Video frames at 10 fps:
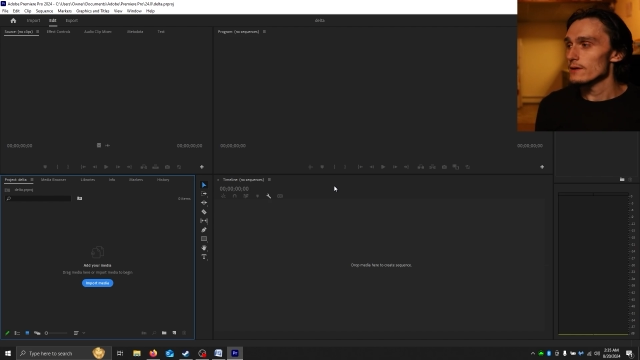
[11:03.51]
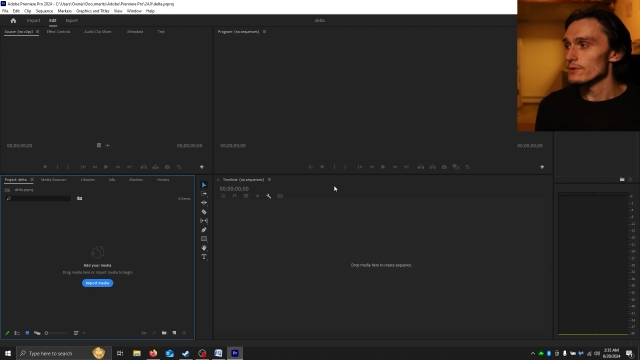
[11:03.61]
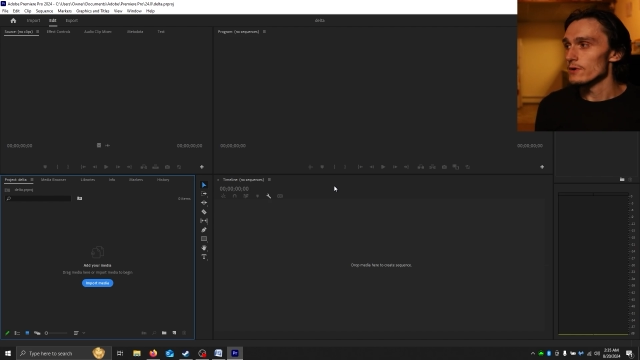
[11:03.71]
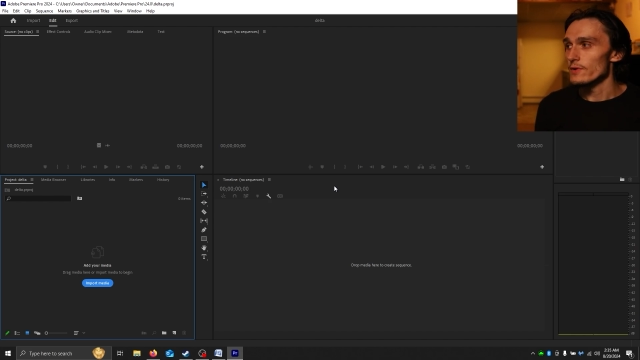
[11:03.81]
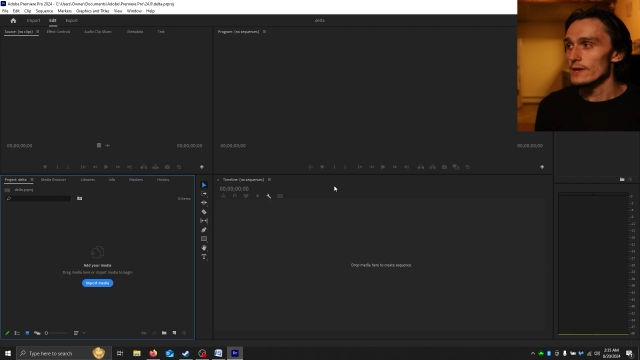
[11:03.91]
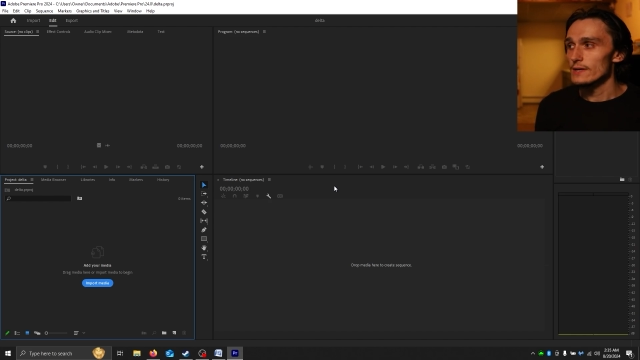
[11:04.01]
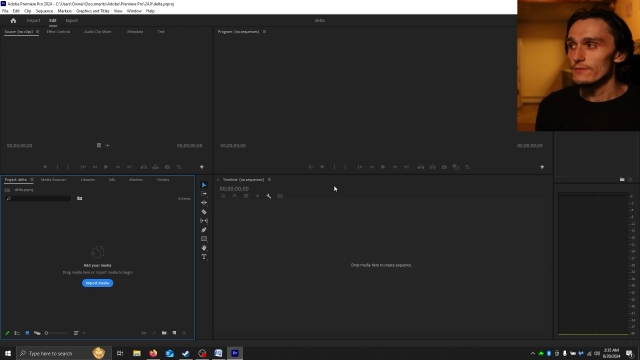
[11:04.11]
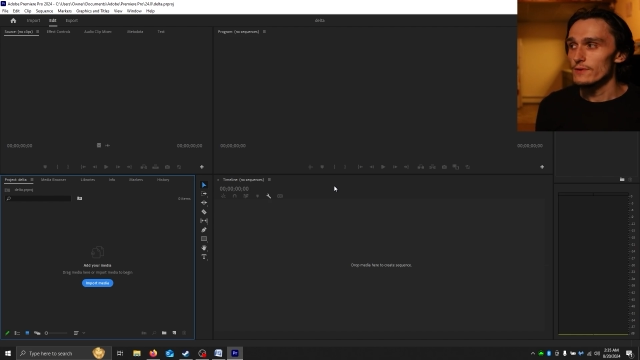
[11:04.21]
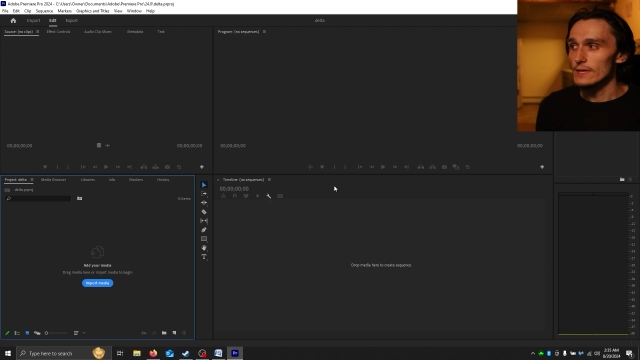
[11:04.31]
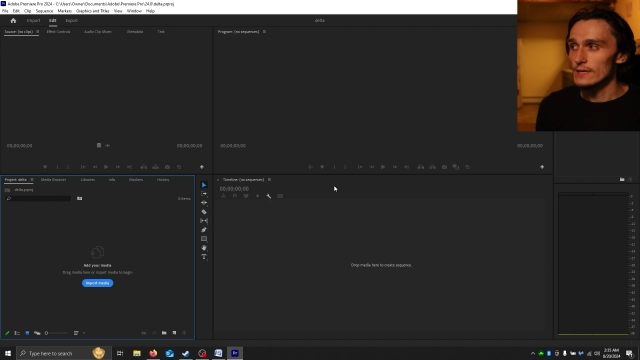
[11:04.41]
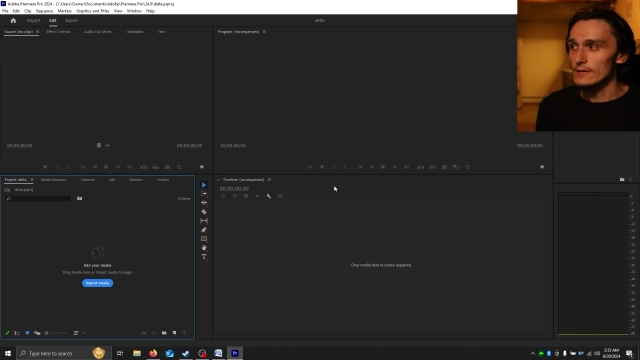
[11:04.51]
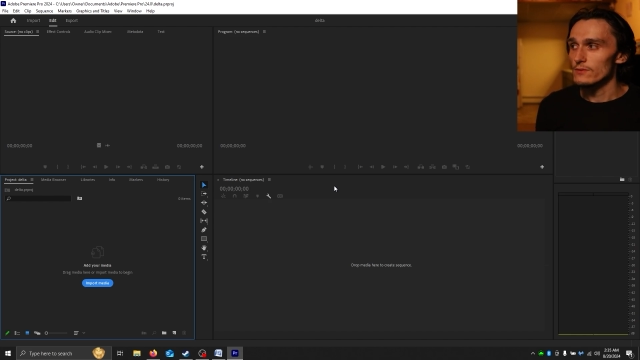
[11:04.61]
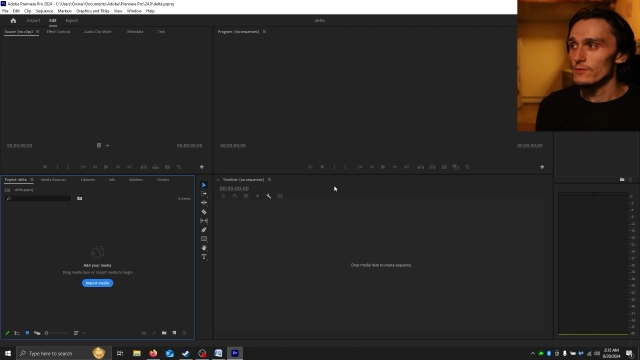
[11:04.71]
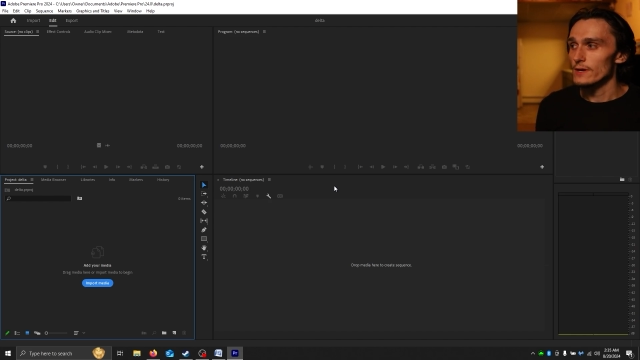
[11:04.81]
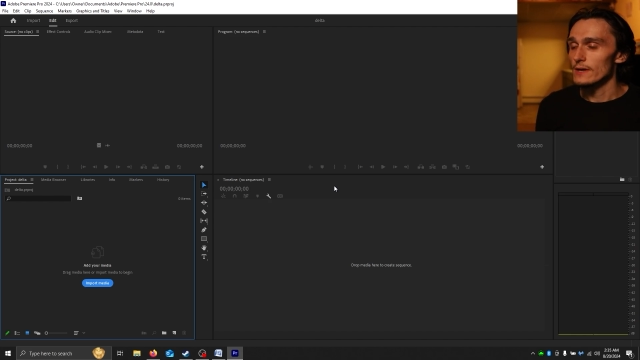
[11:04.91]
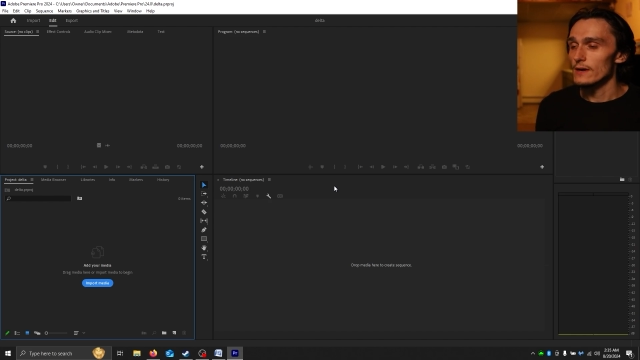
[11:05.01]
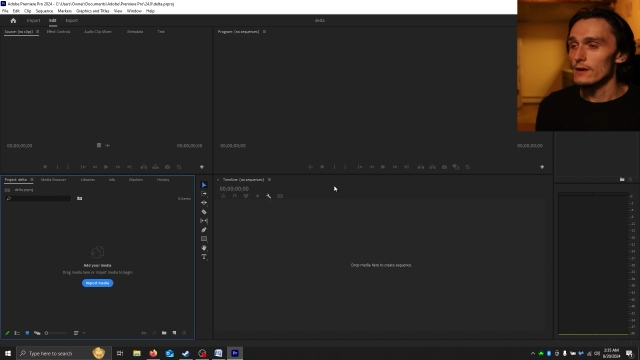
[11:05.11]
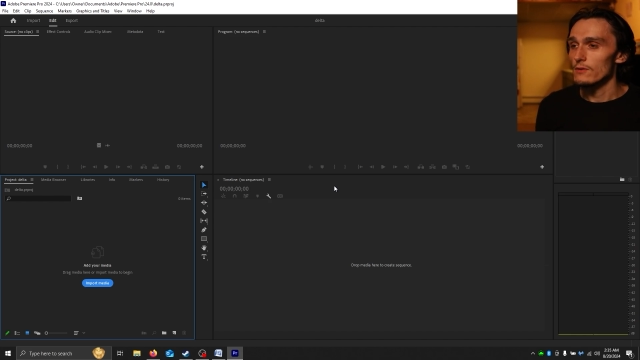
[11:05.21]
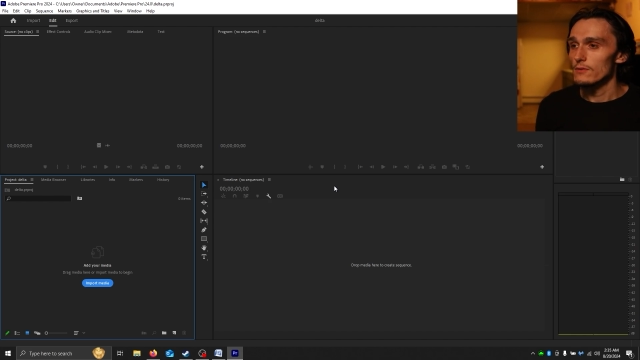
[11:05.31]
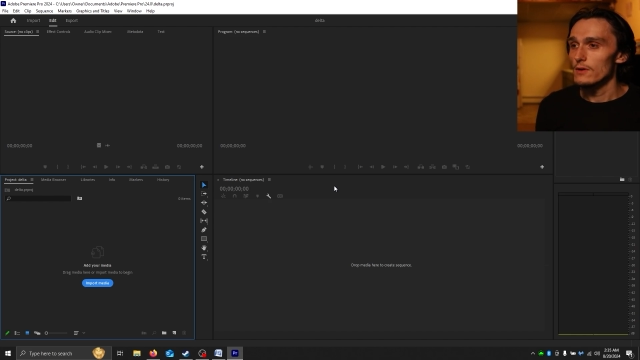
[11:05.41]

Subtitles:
We don't have anything in it right now.